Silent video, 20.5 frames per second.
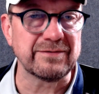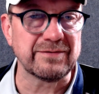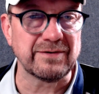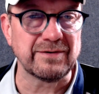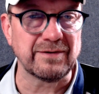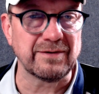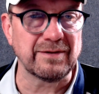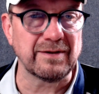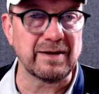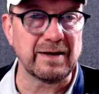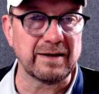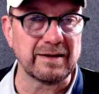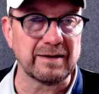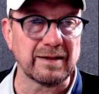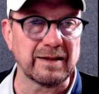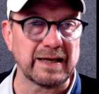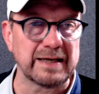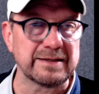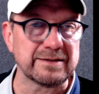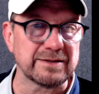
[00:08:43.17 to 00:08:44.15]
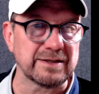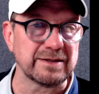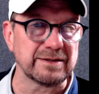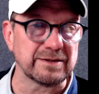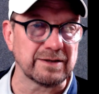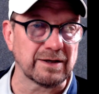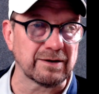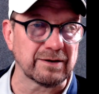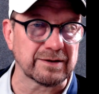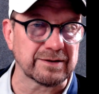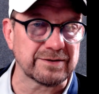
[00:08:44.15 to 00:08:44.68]
and lights and
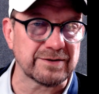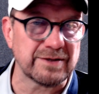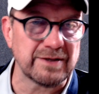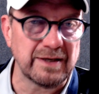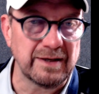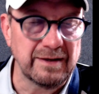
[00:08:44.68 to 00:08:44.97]
darks.